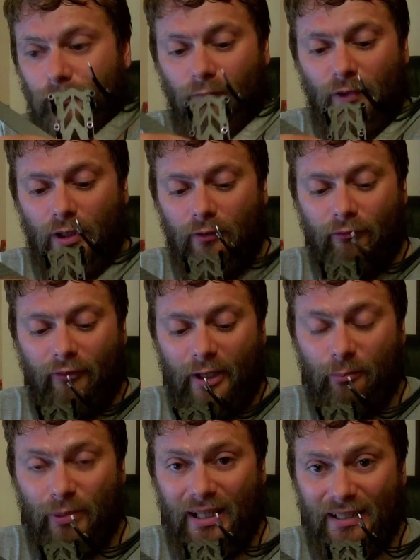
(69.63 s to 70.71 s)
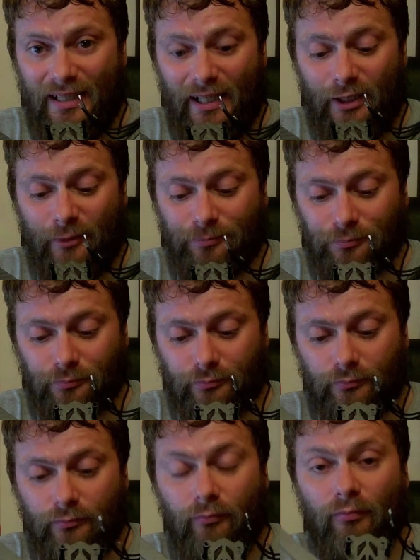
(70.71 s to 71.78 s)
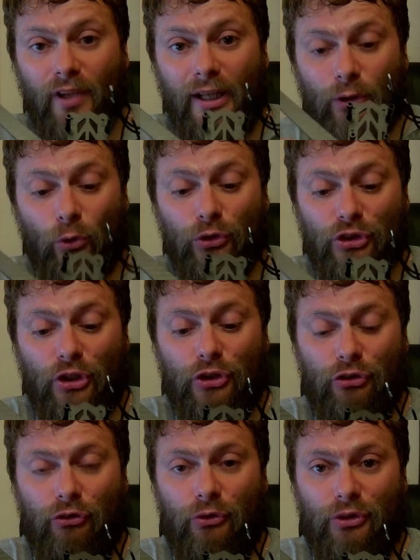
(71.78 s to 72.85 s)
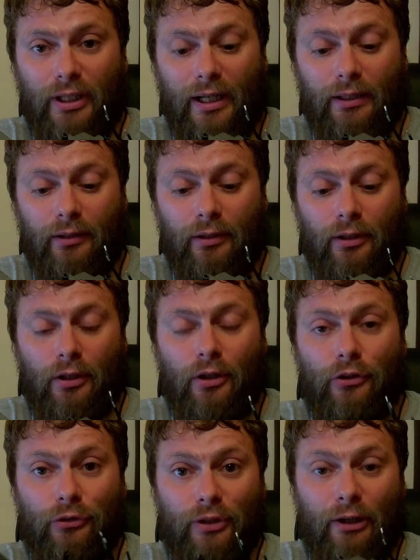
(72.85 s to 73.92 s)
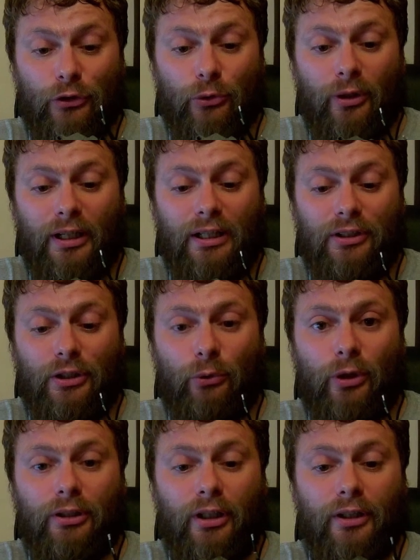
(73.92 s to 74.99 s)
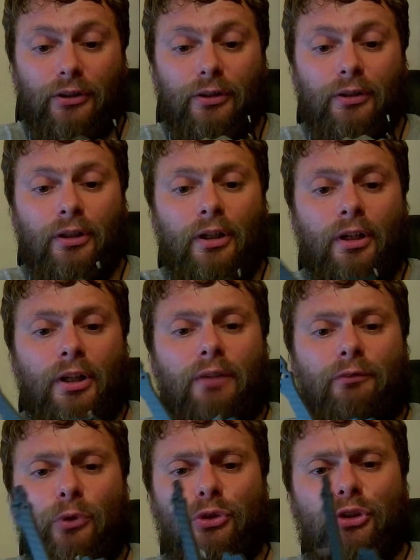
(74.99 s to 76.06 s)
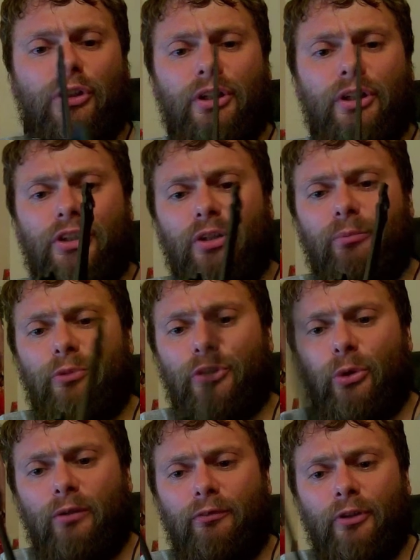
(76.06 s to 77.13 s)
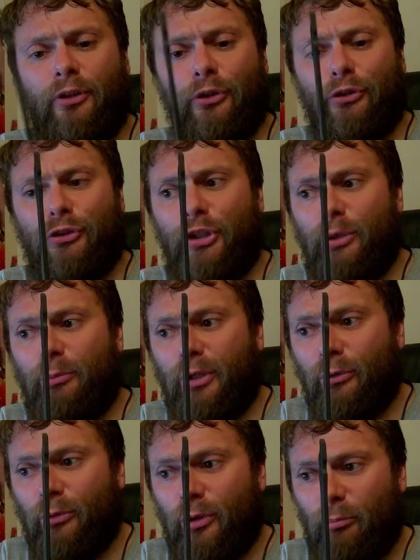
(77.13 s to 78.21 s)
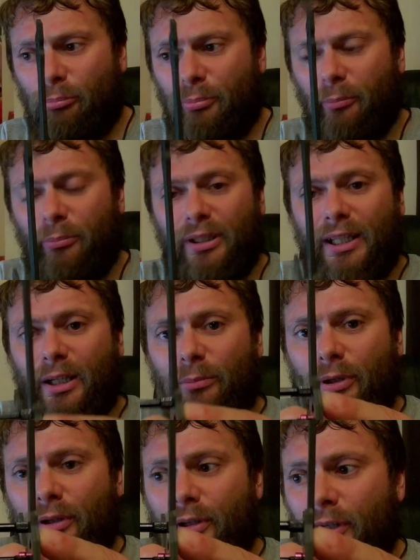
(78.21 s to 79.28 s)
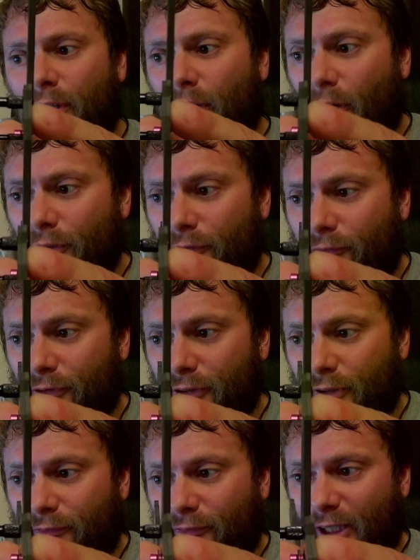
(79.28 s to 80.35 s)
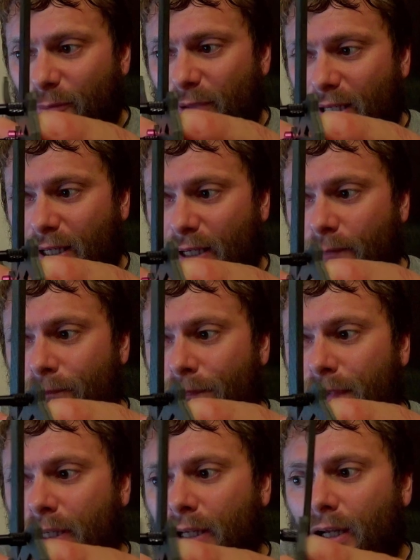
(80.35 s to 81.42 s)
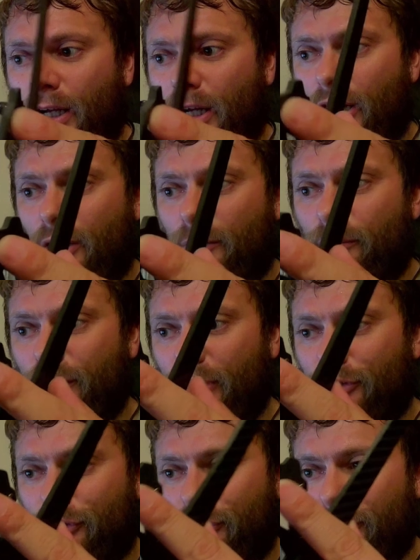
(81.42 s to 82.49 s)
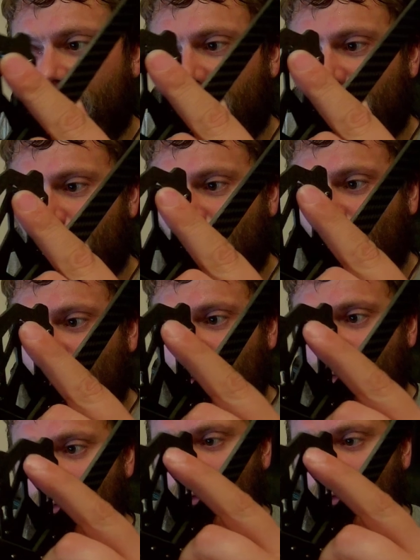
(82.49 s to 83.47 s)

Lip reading: frame piece here, and it all just unscrews again. So that was quite easy and quite nice. They've also got this some sort of 2mm bumper lip on the front of the frame here. It's dead small. It's